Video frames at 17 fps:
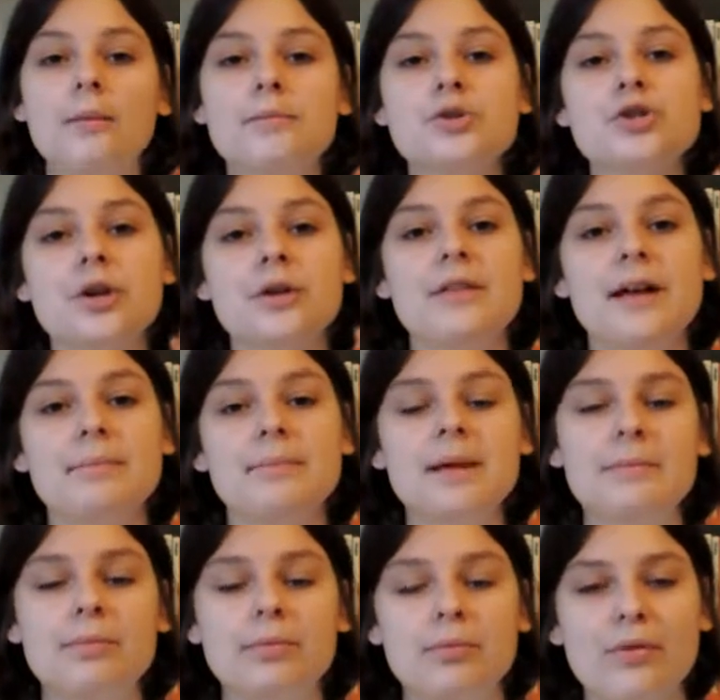so that
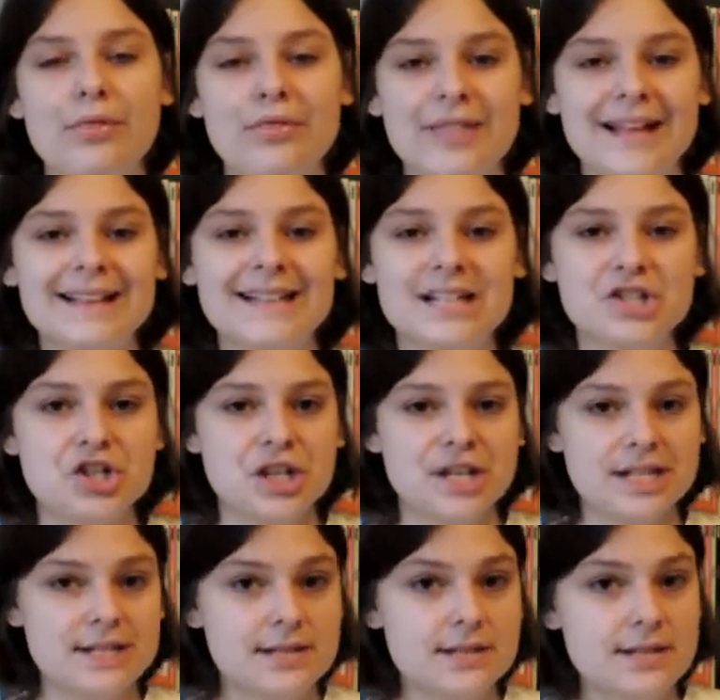people will think that
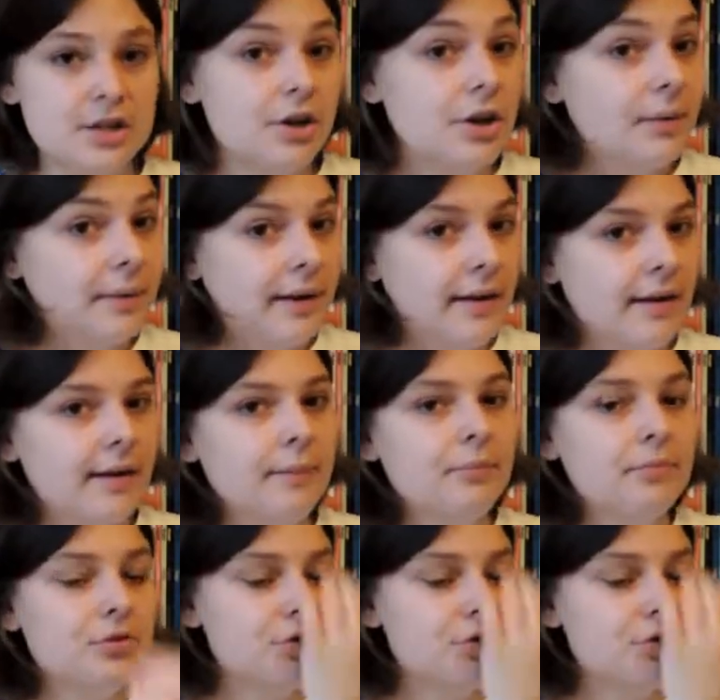she is Cydonia,